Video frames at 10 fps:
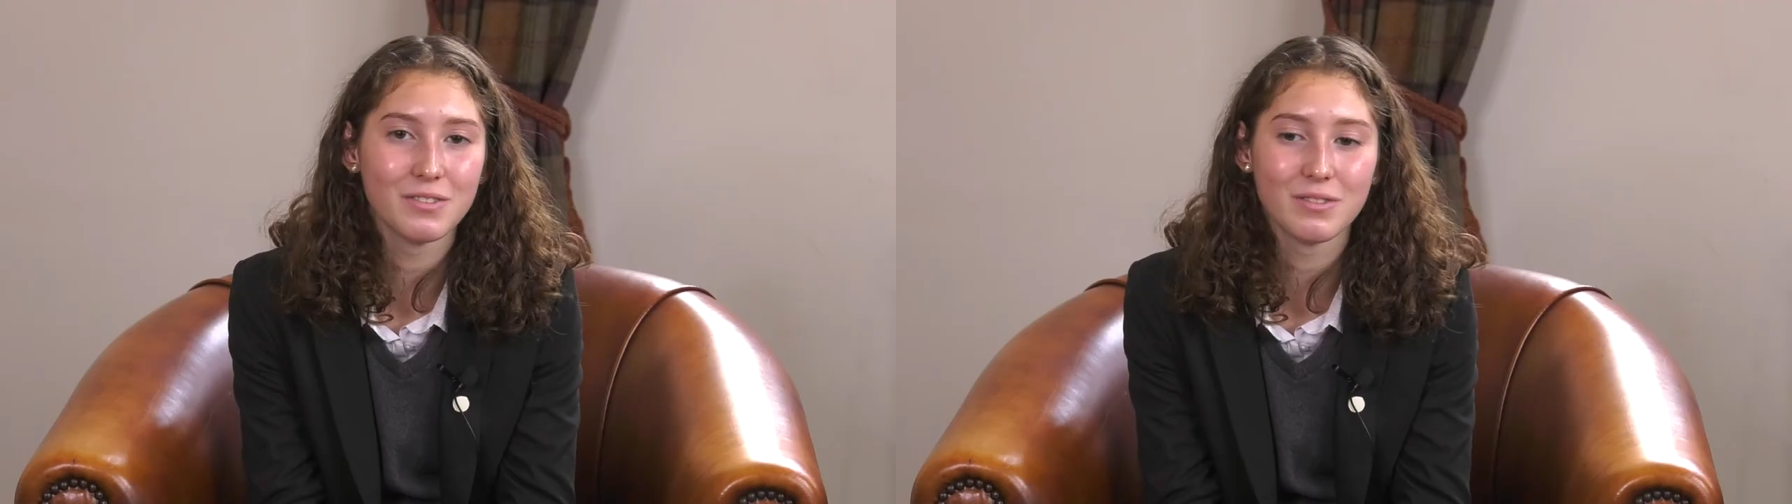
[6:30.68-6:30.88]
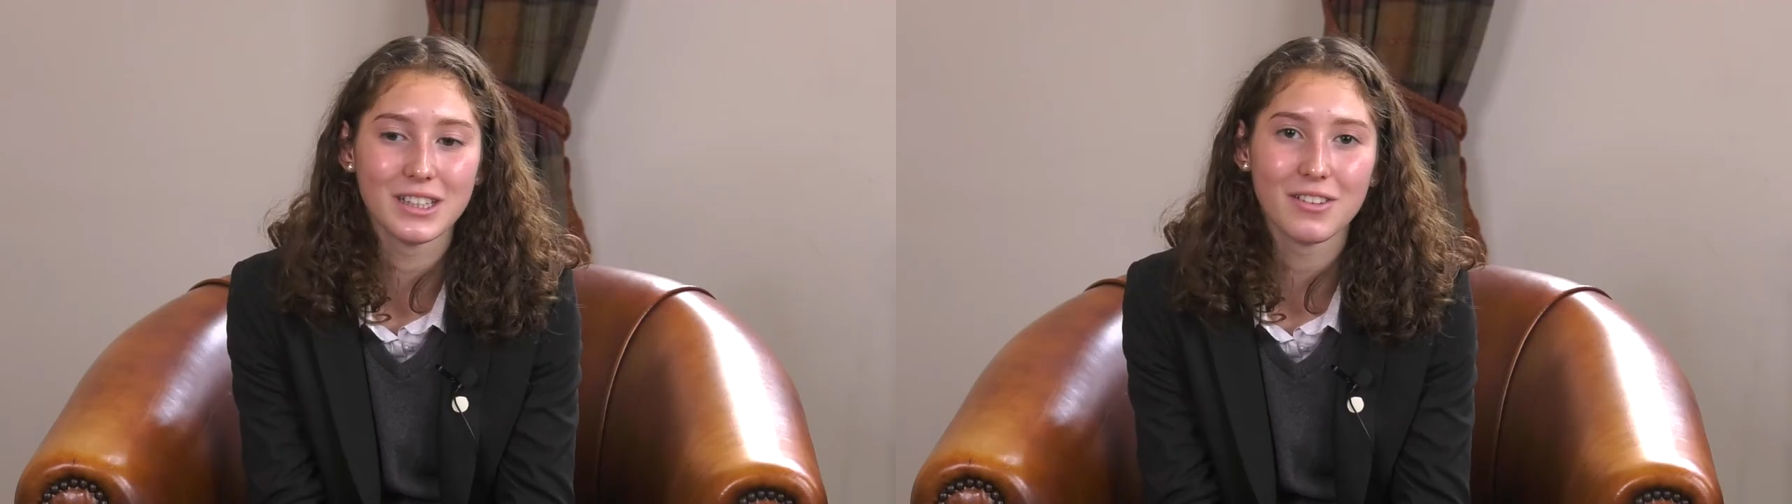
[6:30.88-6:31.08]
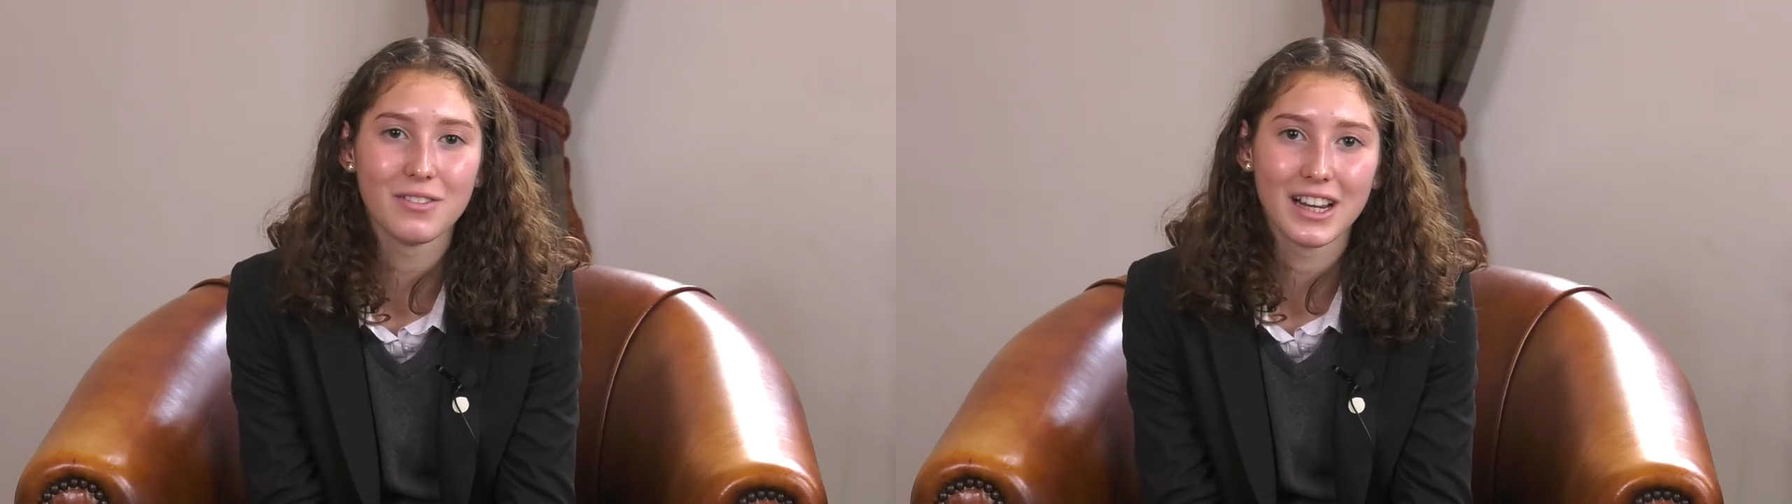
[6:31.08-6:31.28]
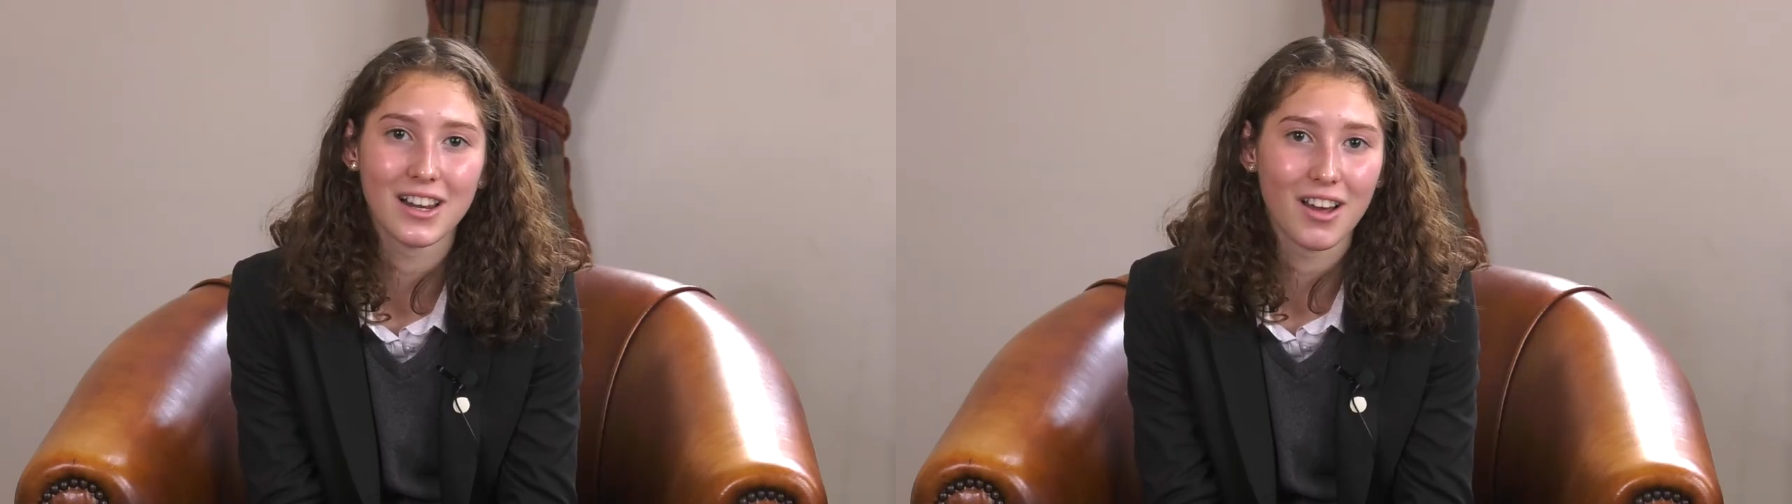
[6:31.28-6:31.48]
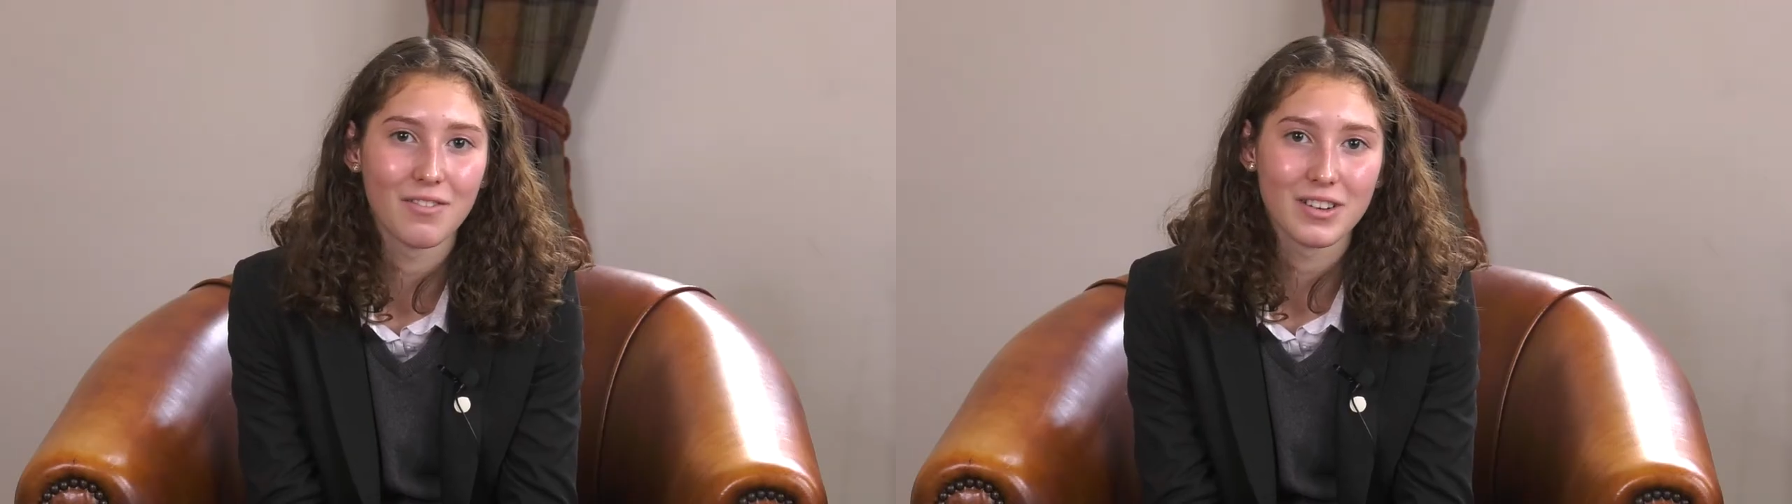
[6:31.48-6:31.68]
We don't really
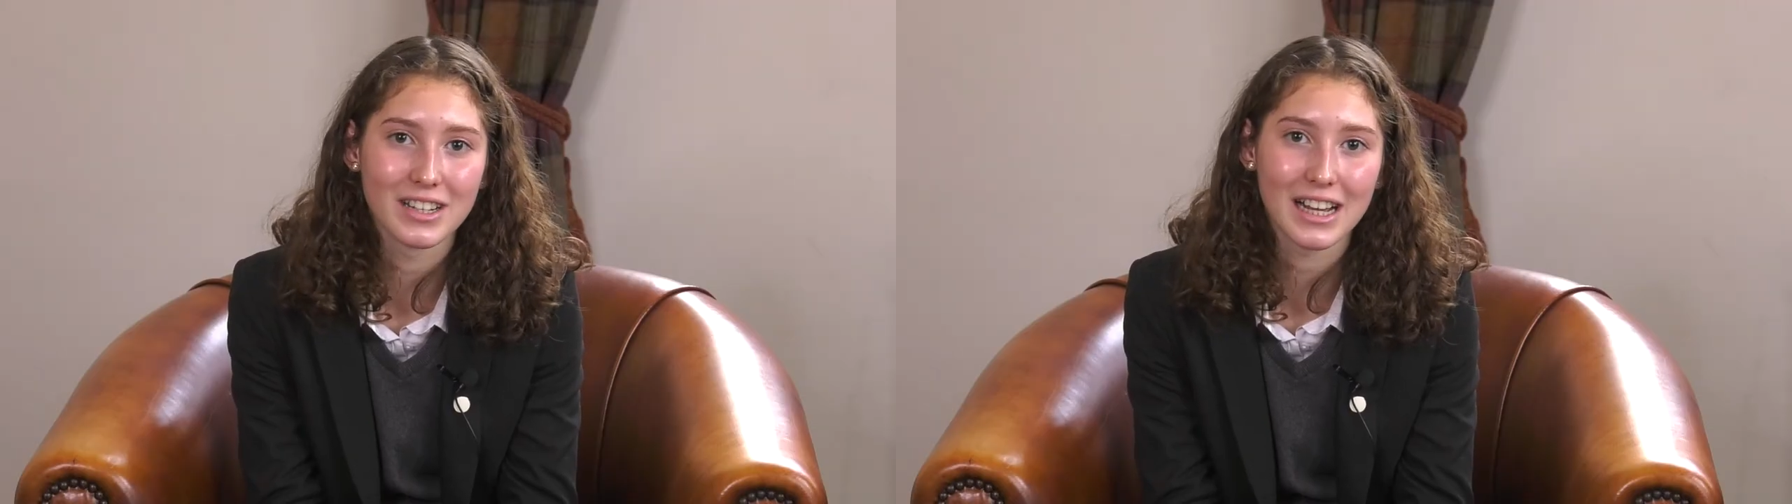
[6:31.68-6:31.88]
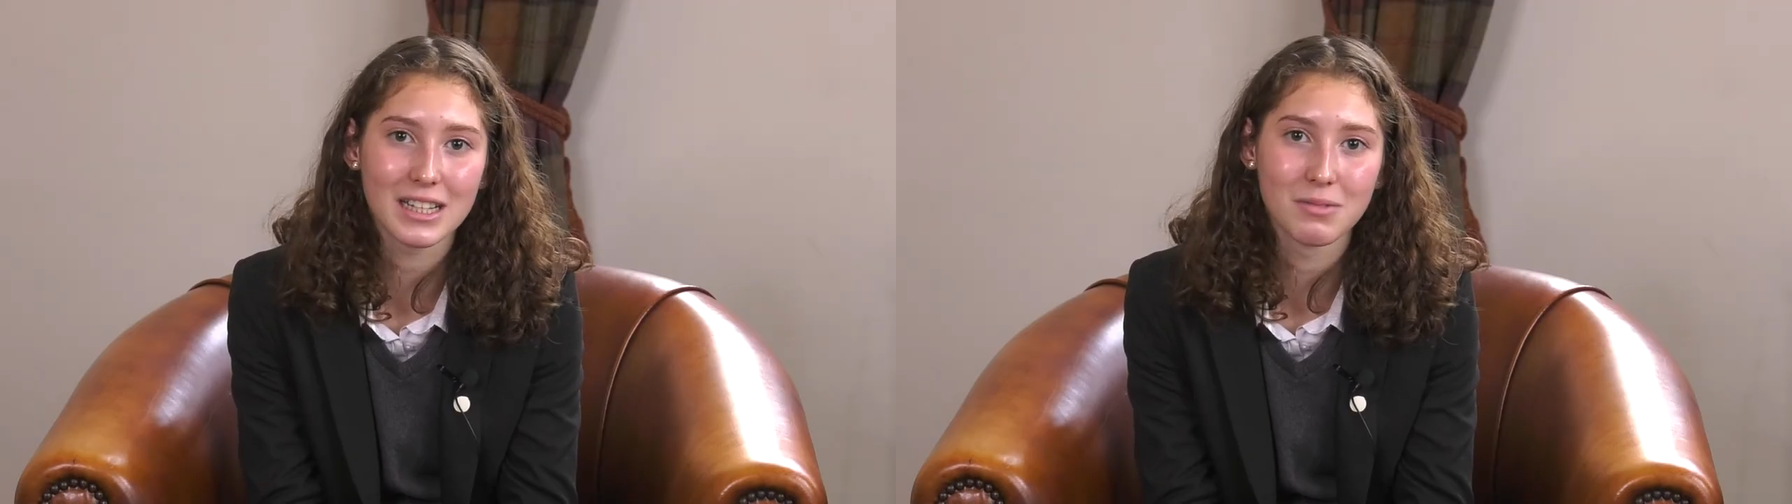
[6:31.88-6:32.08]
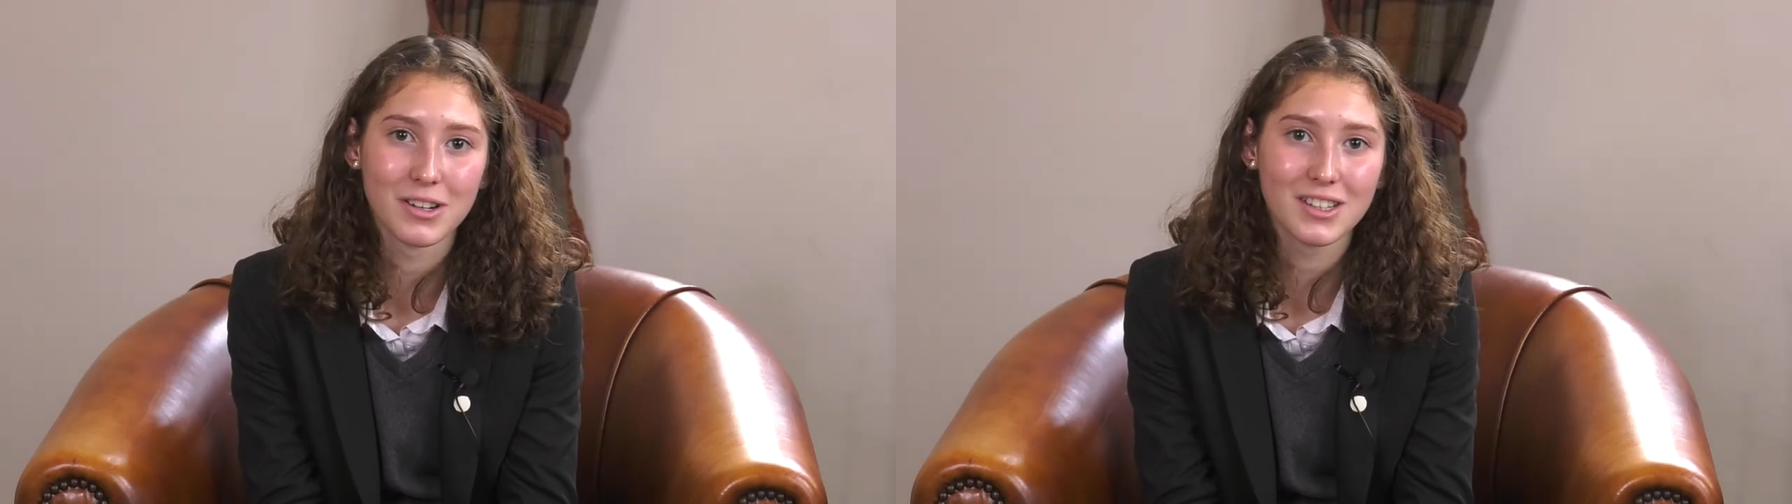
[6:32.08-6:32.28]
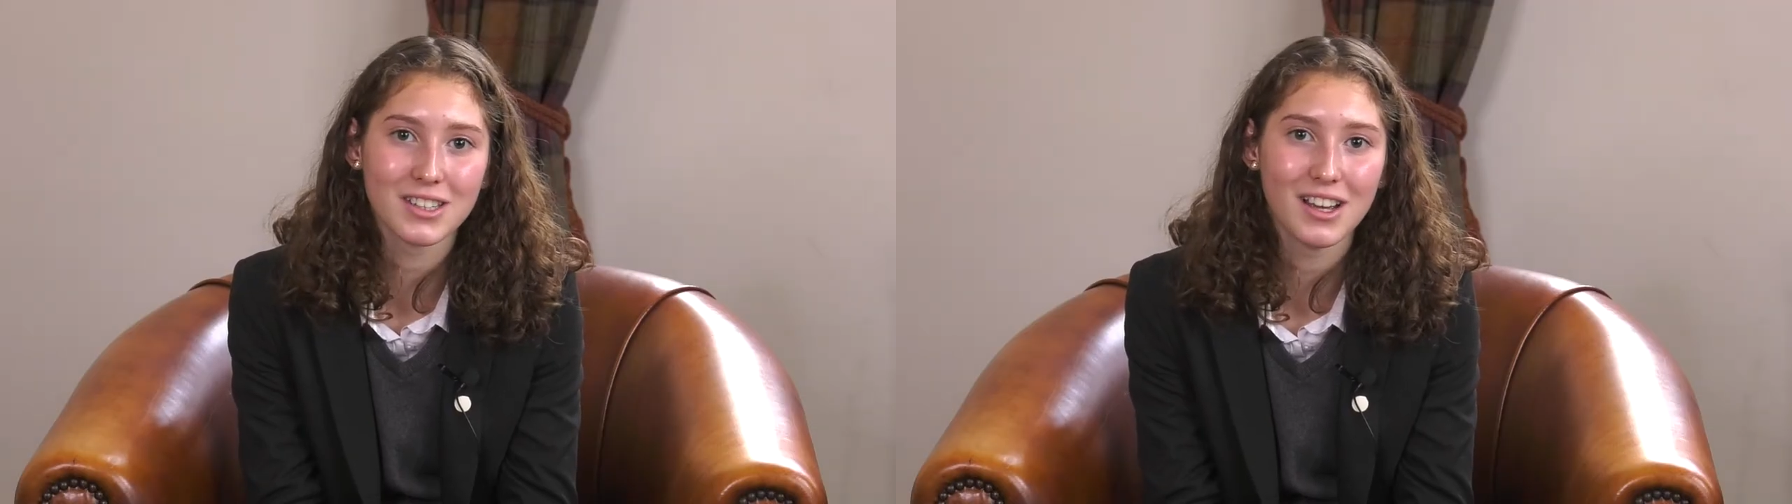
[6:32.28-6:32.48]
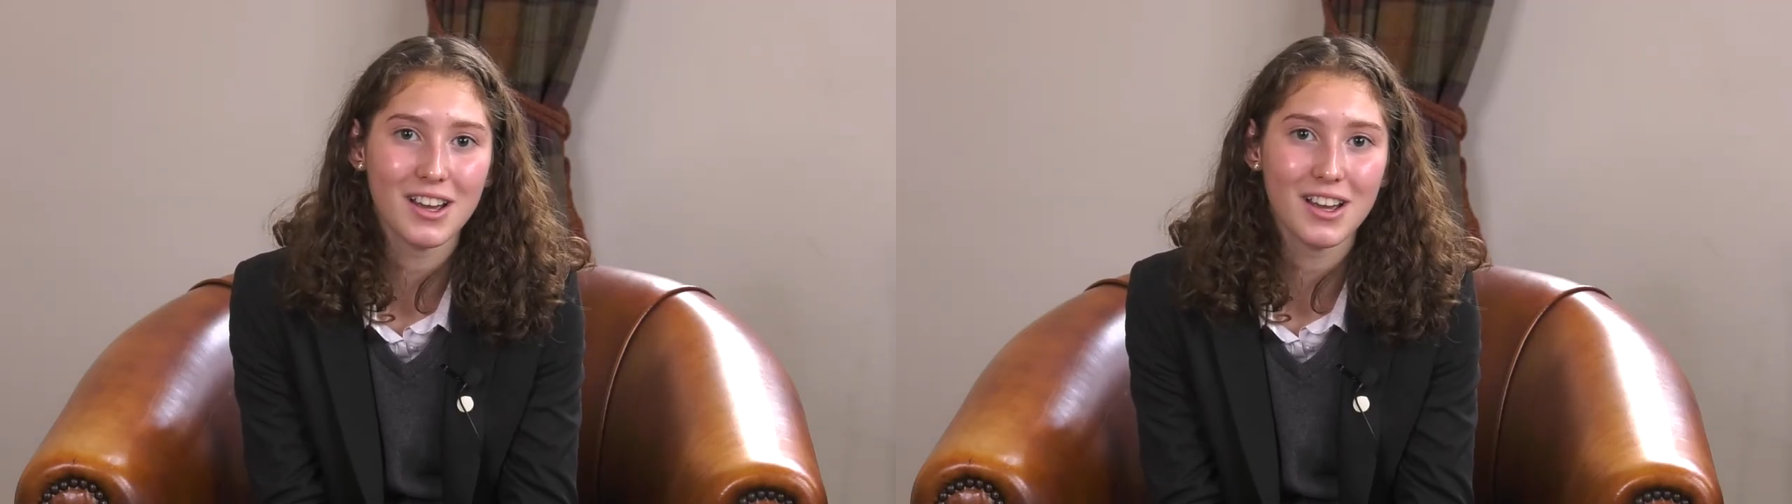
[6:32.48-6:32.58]
learn from textbooks.